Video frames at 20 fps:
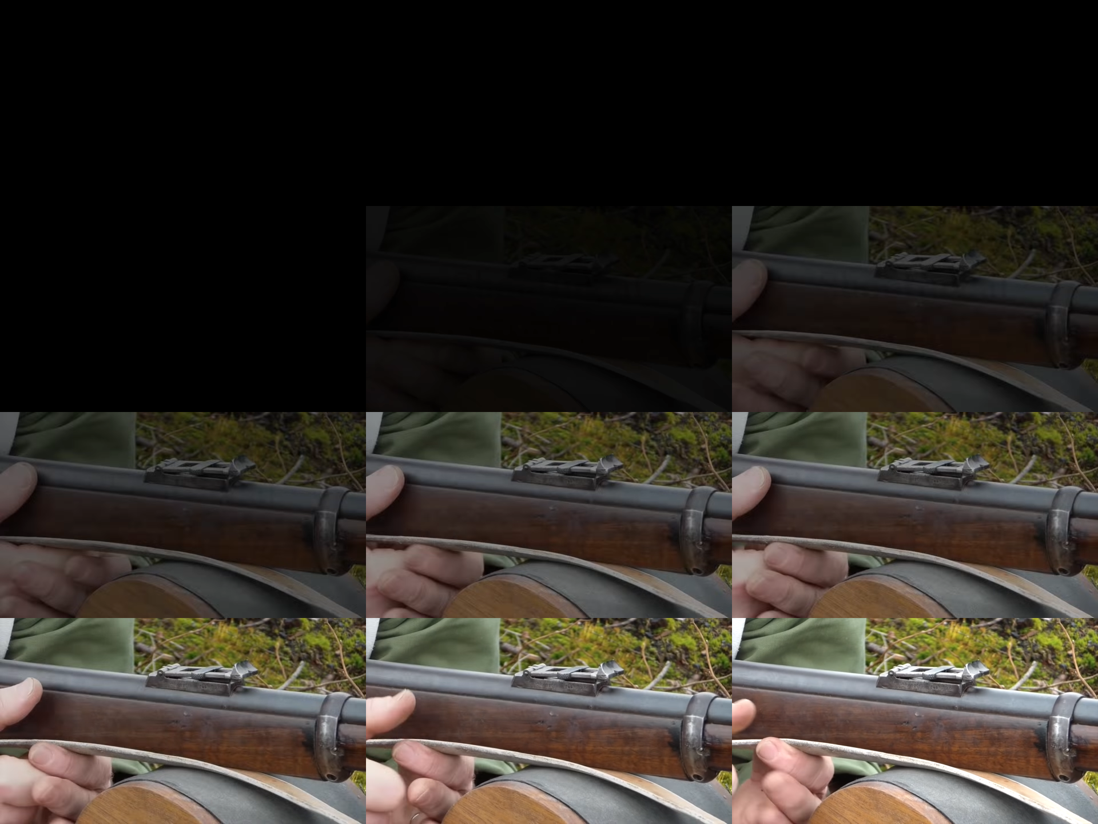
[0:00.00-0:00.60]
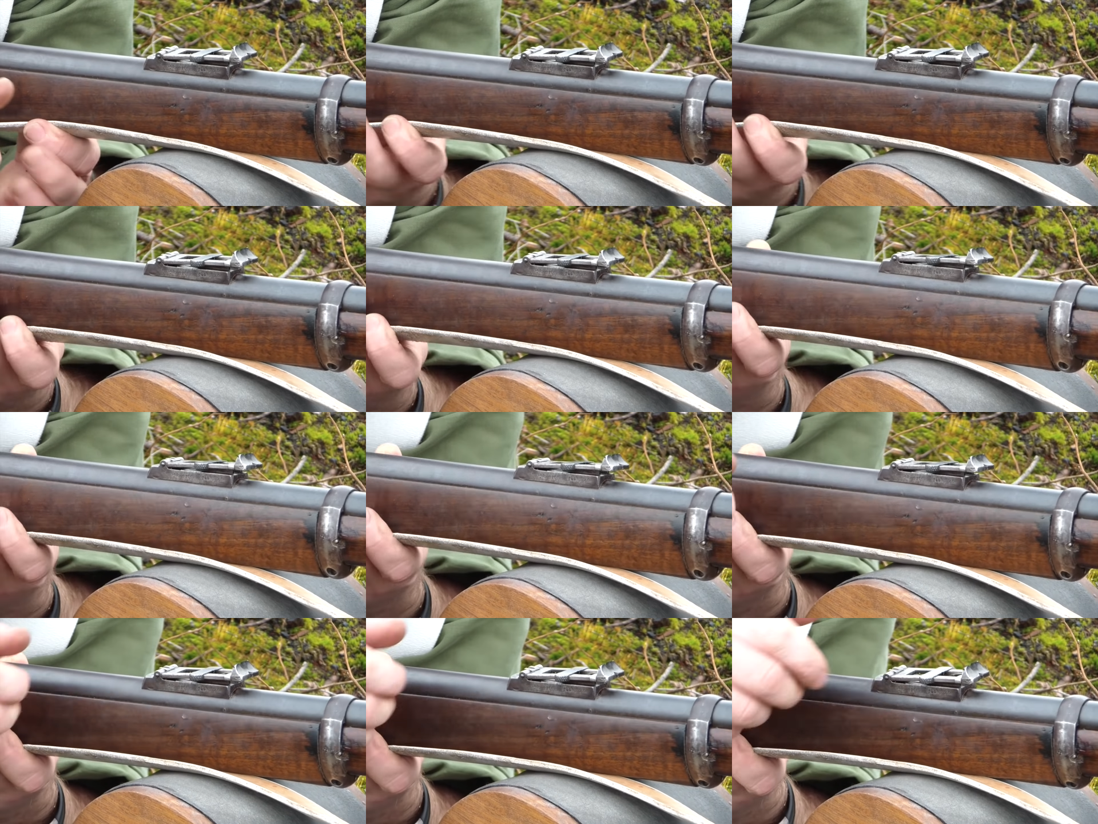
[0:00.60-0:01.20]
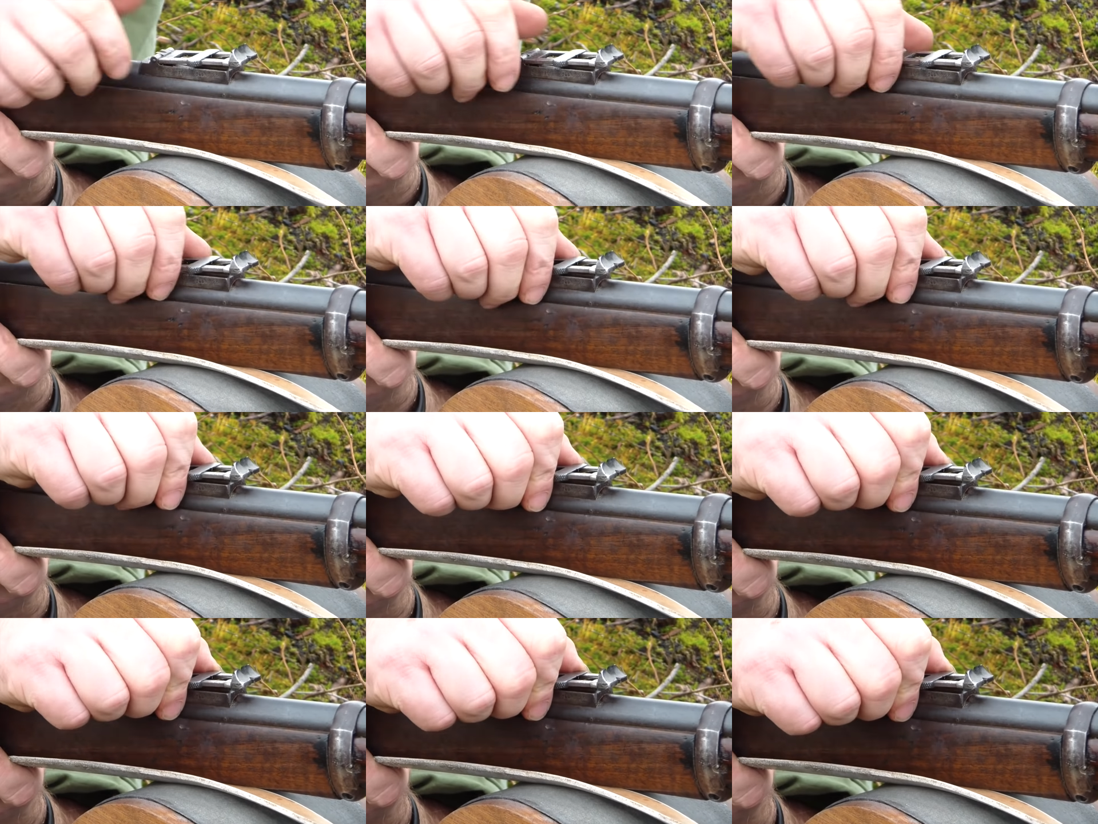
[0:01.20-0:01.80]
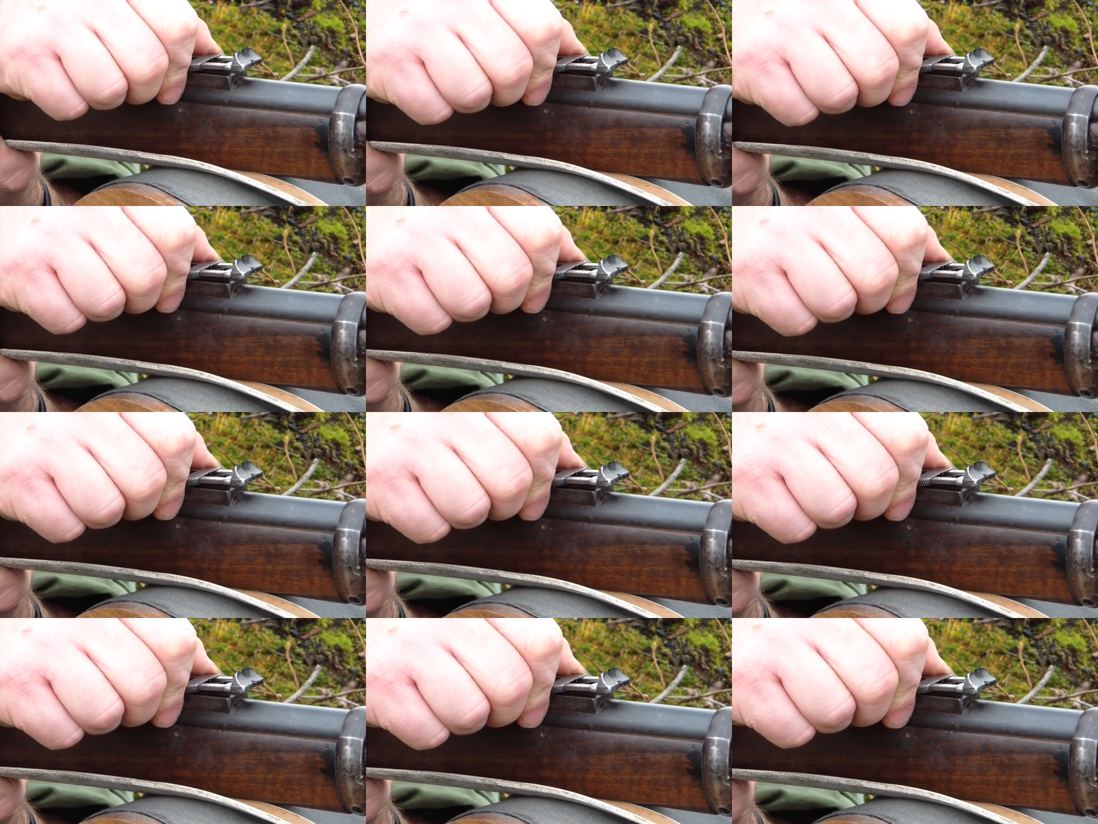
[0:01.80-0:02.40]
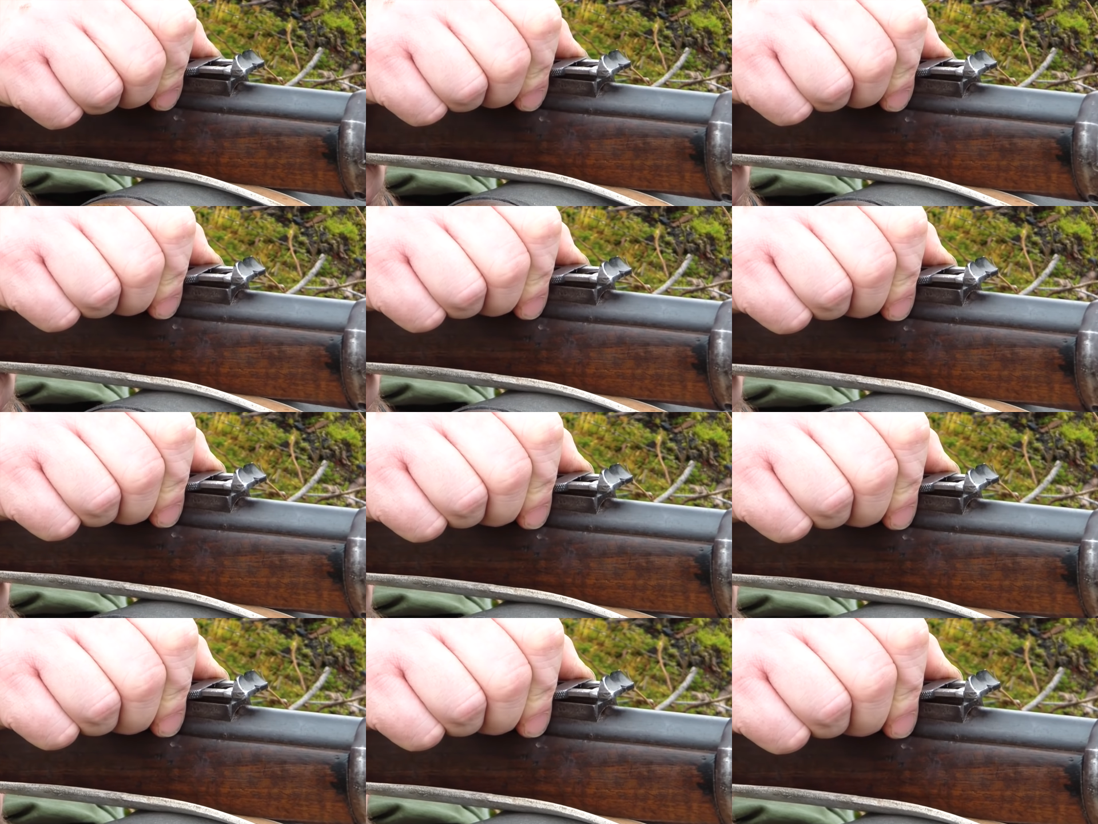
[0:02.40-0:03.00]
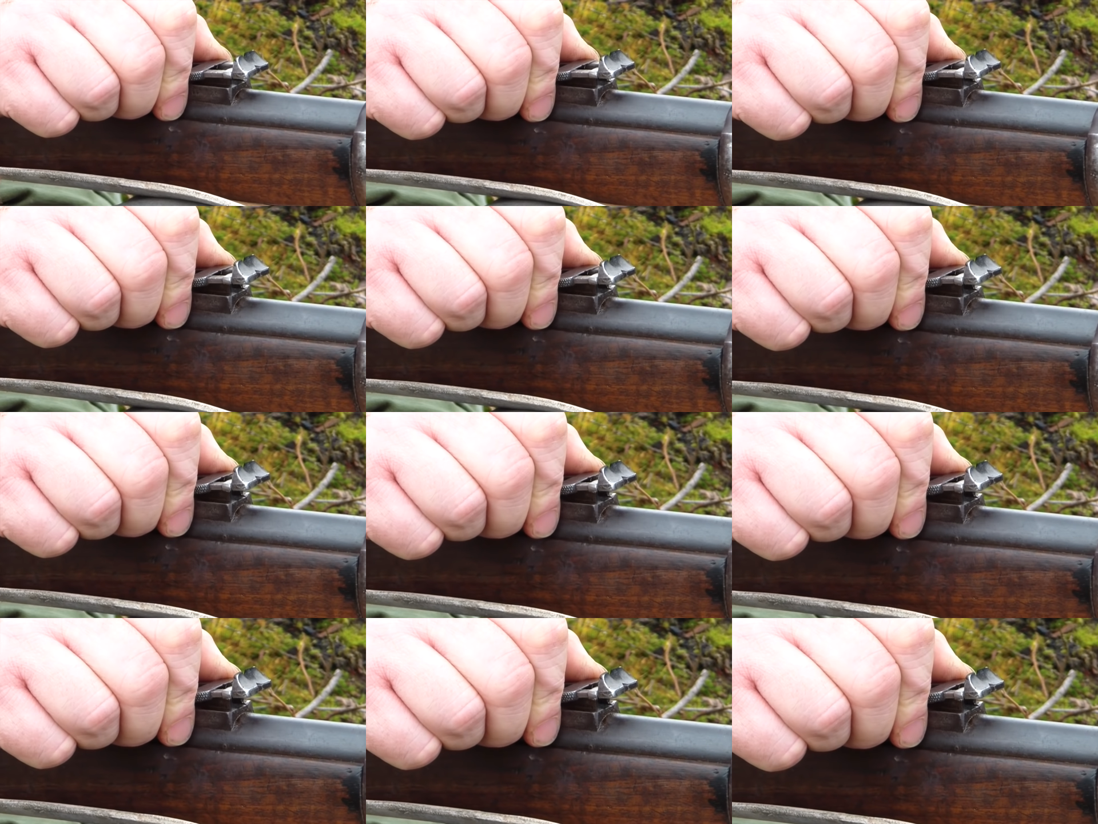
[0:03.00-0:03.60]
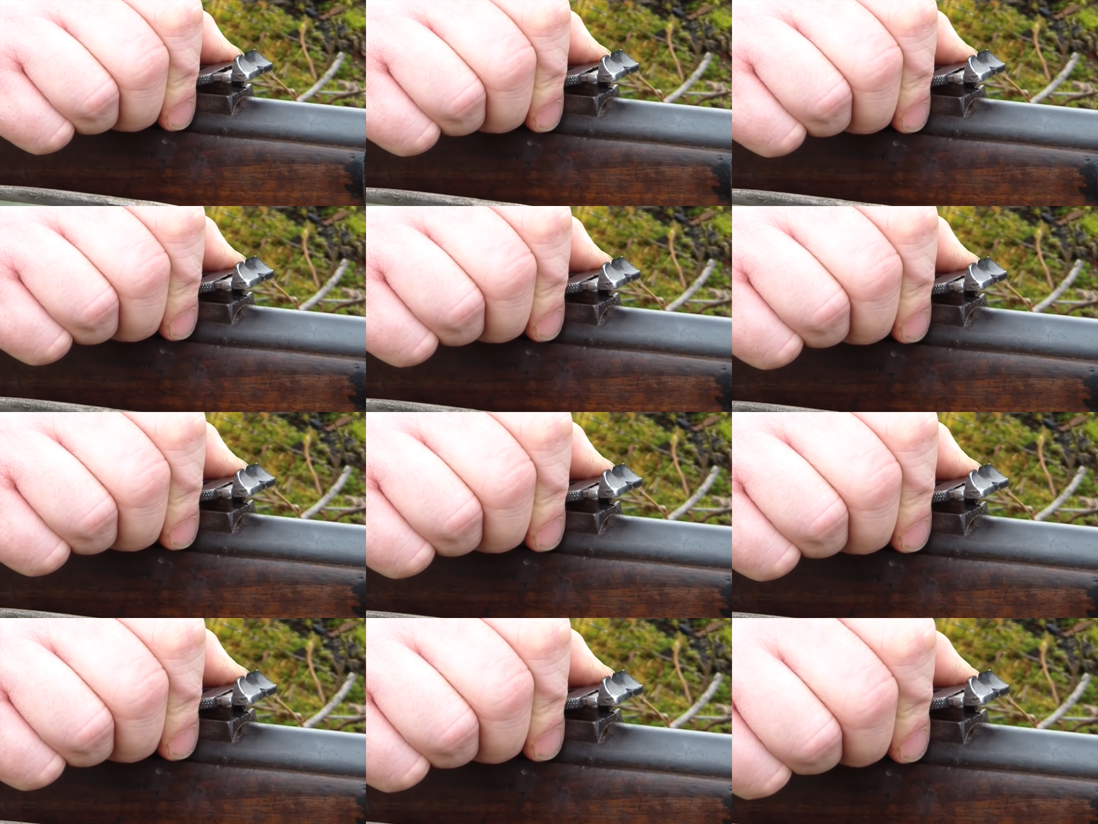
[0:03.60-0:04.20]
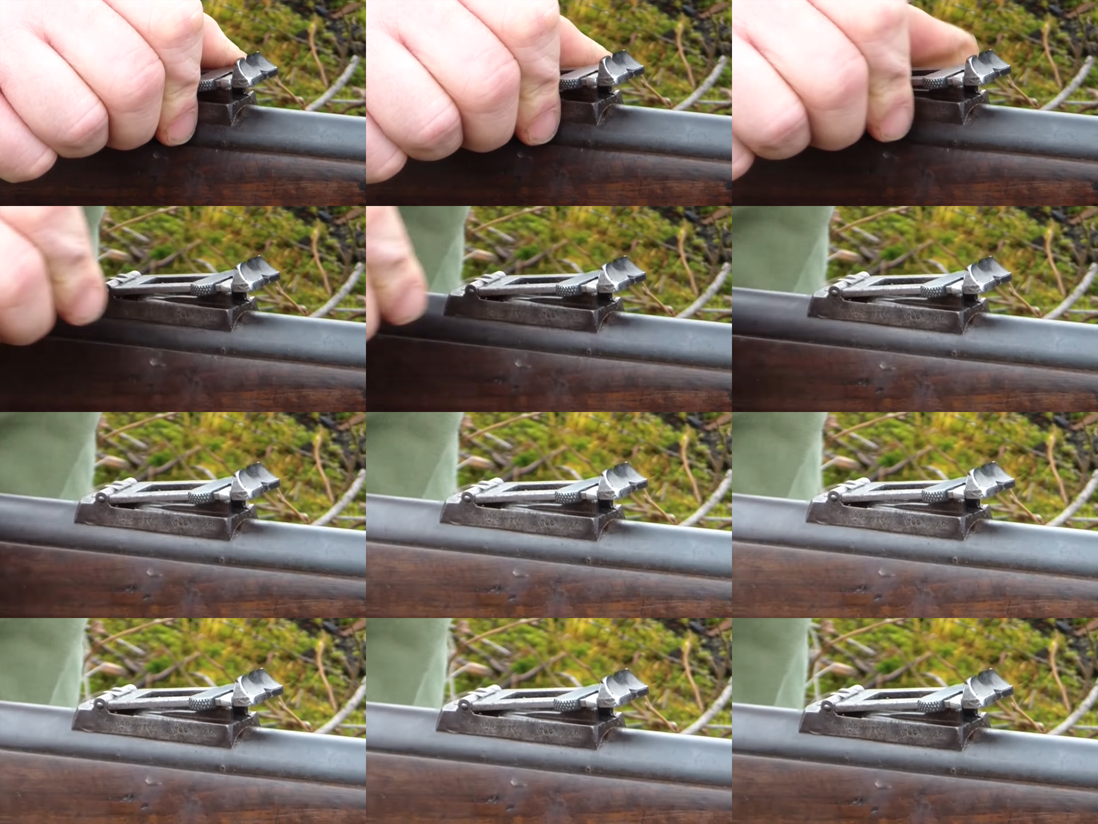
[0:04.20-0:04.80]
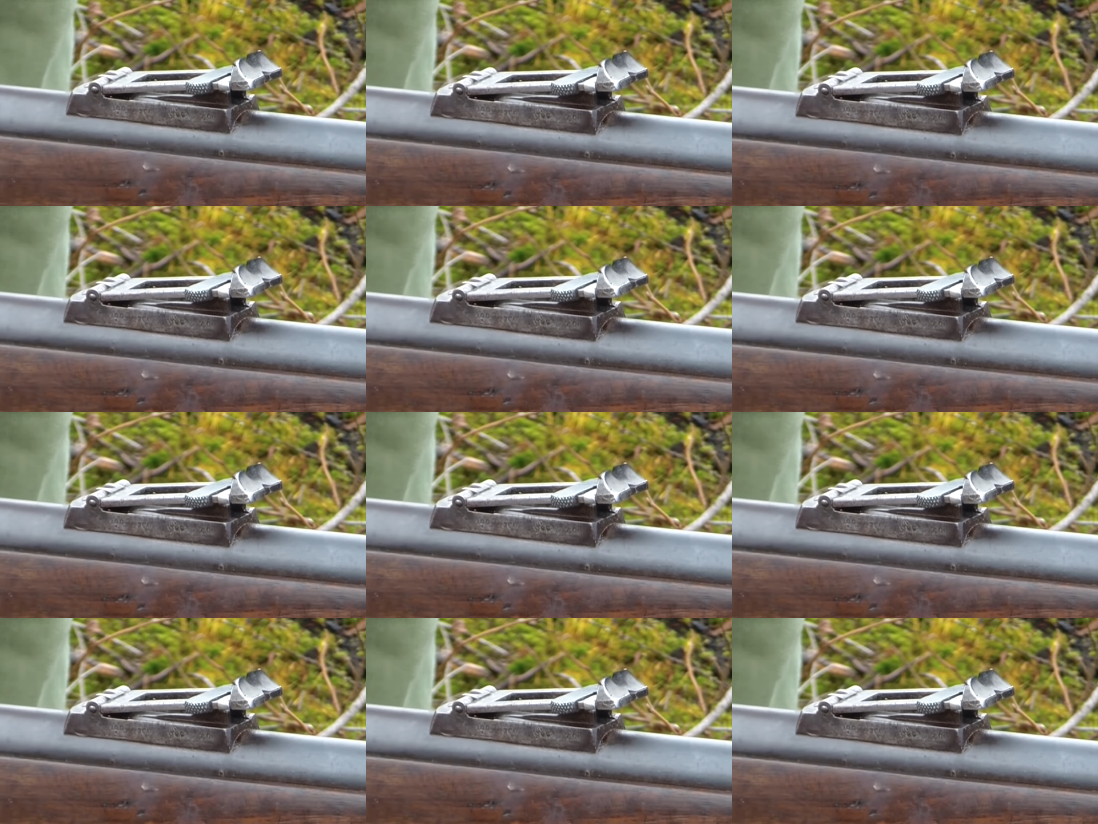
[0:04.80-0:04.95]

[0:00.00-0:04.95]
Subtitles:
Nobody's mouth can be seen.